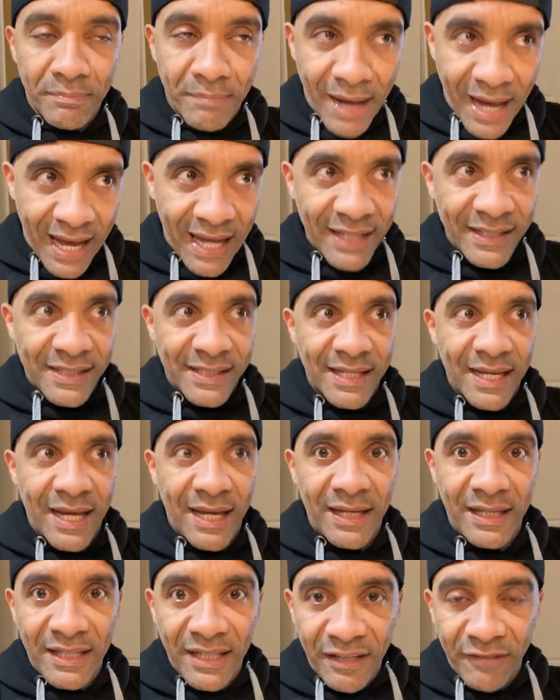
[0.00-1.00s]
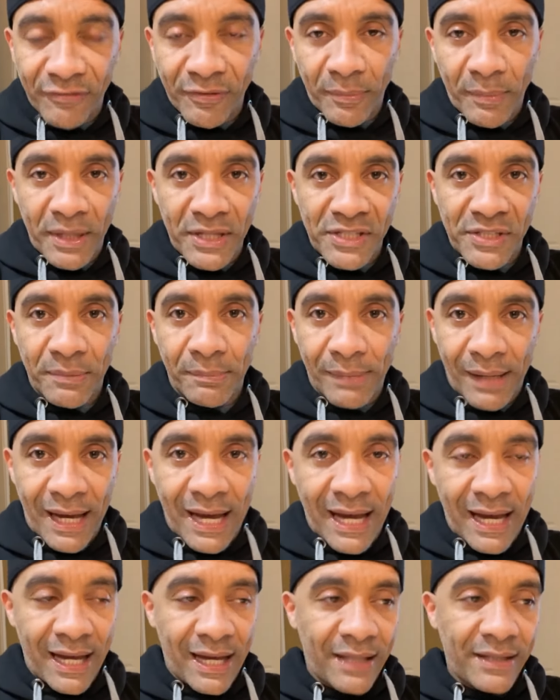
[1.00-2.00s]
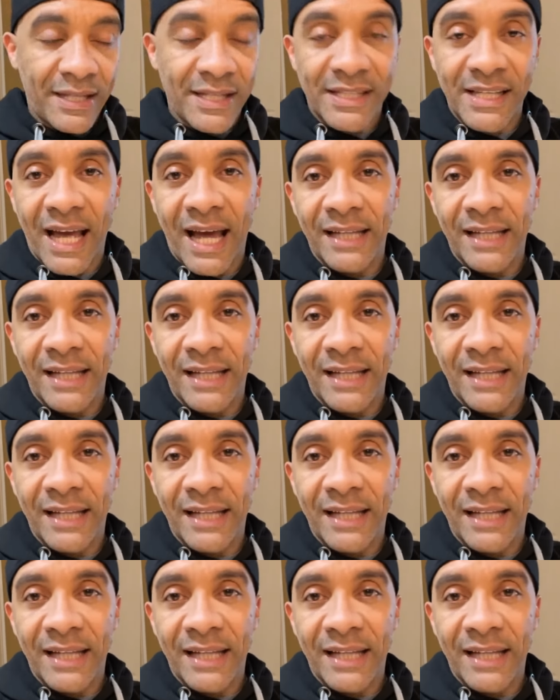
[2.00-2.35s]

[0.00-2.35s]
mindset and information behind this